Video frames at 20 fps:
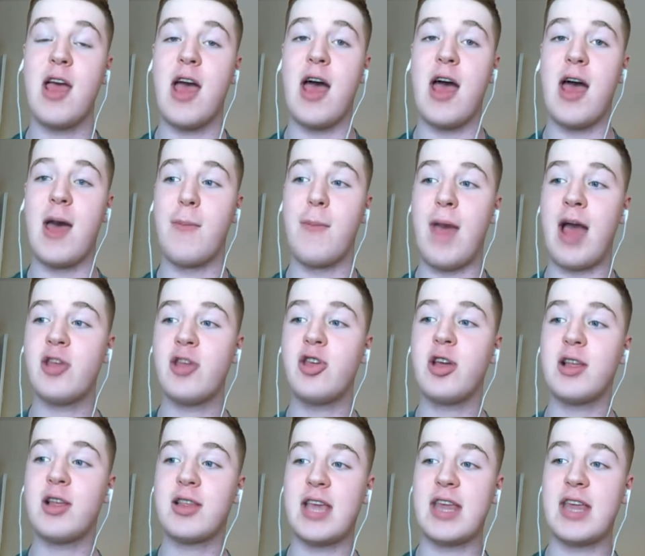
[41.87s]
But as you
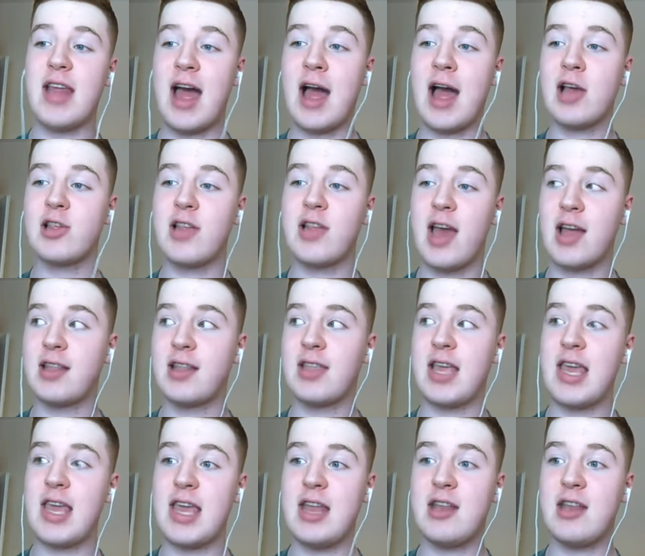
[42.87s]
can see, the hashtag
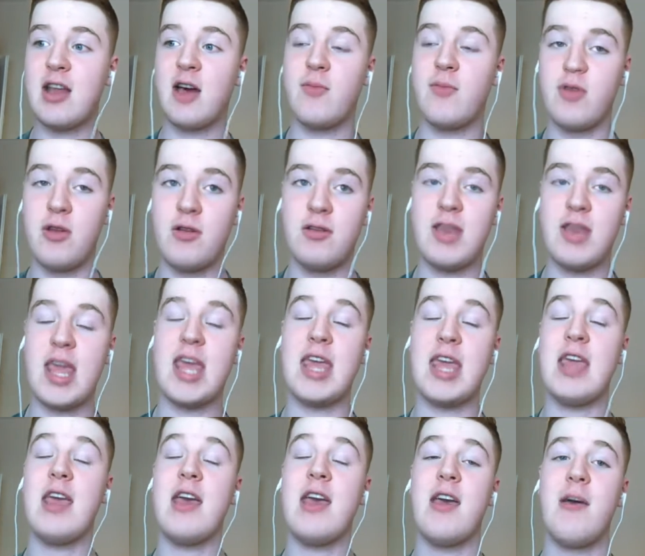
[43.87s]

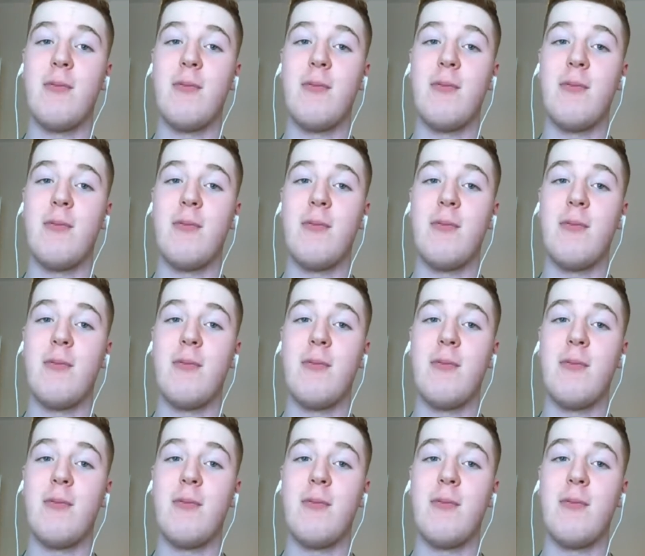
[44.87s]
TWD.